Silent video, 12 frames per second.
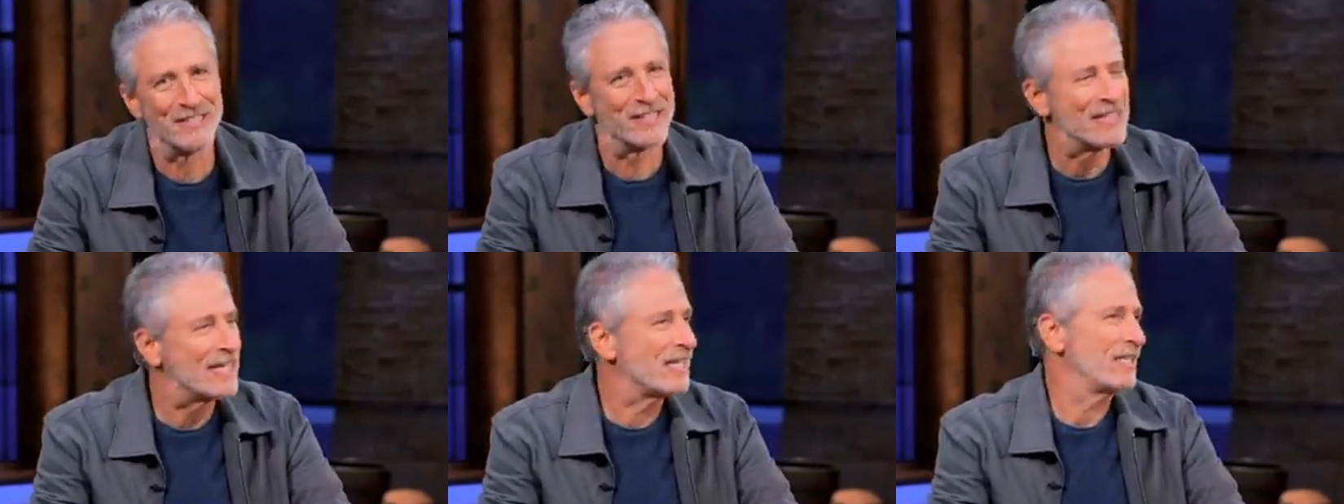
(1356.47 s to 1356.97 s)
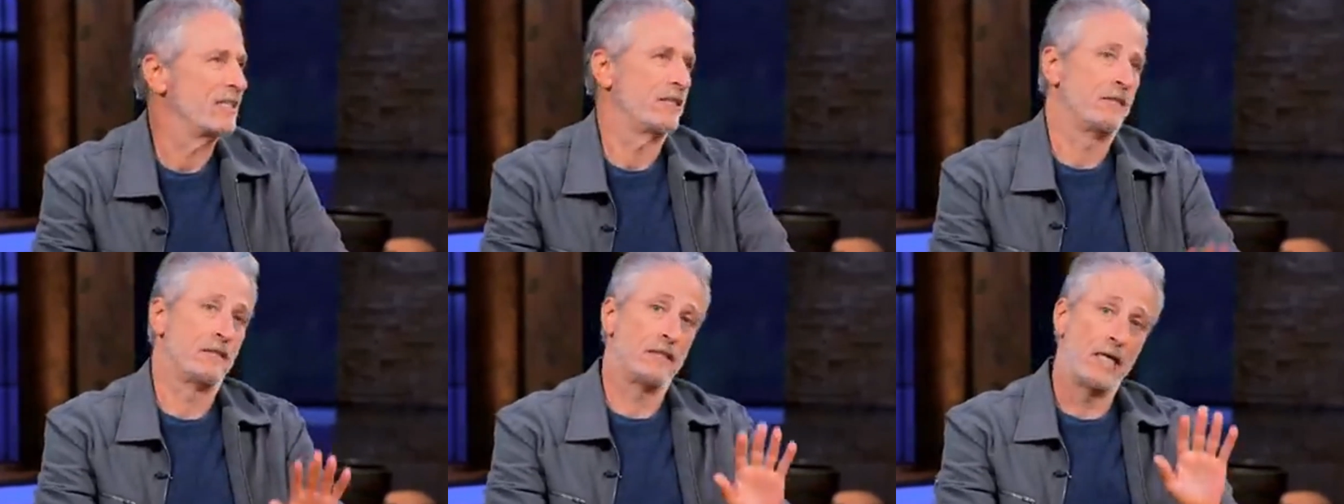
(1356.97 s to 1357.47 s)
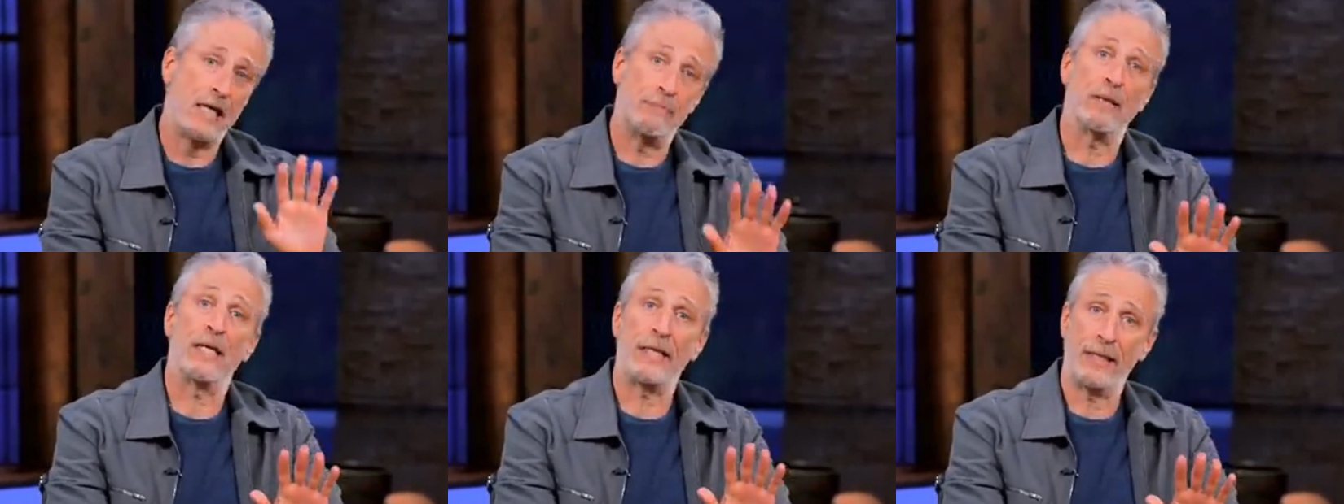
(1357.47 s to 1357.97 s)
television,
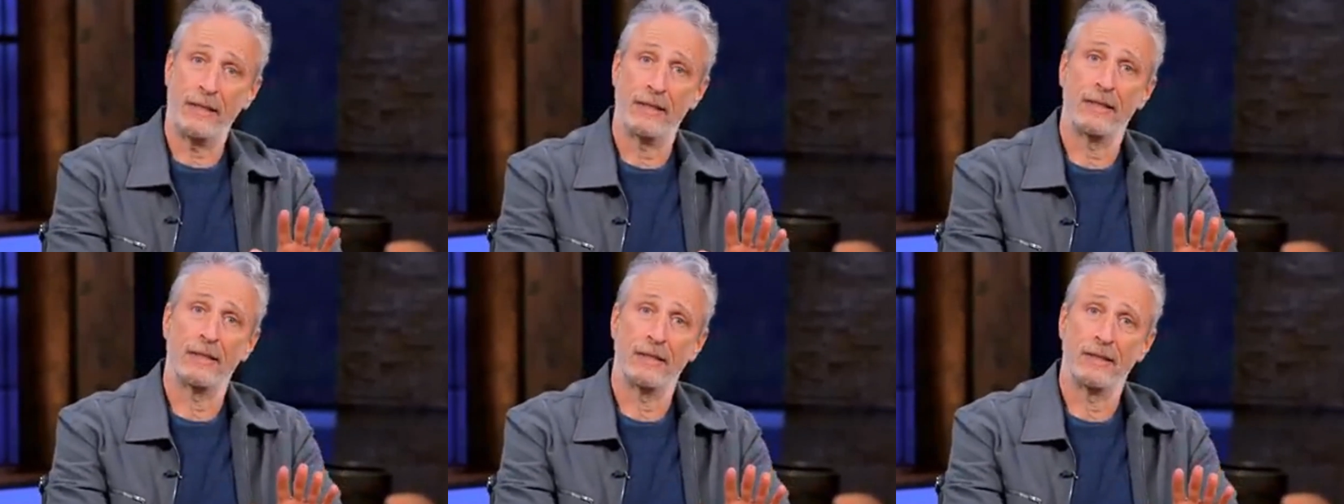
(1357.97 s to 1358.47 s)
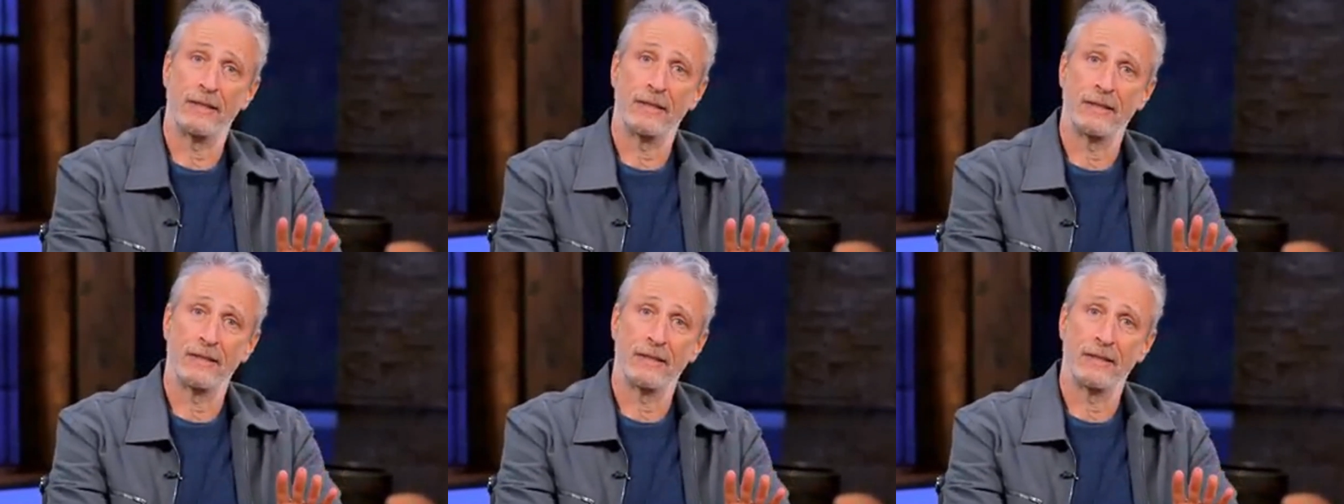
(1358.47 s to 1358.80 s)
Jon Stewart devoted